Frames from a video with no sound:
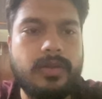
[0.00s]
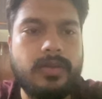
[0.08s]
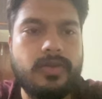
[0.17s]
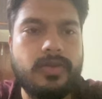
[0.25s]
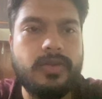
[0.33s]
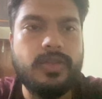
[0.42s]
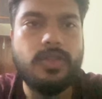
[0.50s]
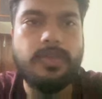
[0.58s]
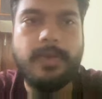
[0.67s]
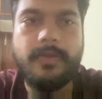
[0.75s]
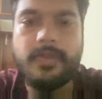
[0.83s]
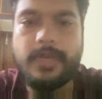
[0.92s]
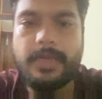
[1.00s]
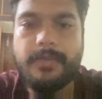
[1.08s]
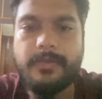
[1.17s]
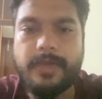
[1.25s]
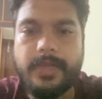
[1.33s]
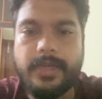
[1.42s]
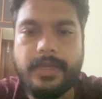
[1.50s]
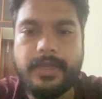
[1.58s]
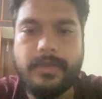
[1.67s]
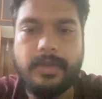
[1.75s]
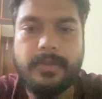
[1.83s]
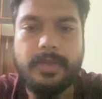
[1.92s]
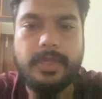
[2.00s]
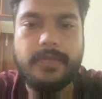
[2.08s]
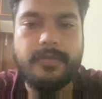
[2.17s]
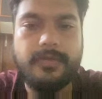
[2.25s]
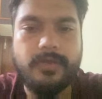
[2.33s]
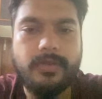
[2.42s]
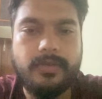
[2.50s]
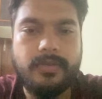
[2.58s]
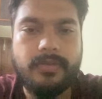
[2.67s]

So it should be of the type file, I believe so.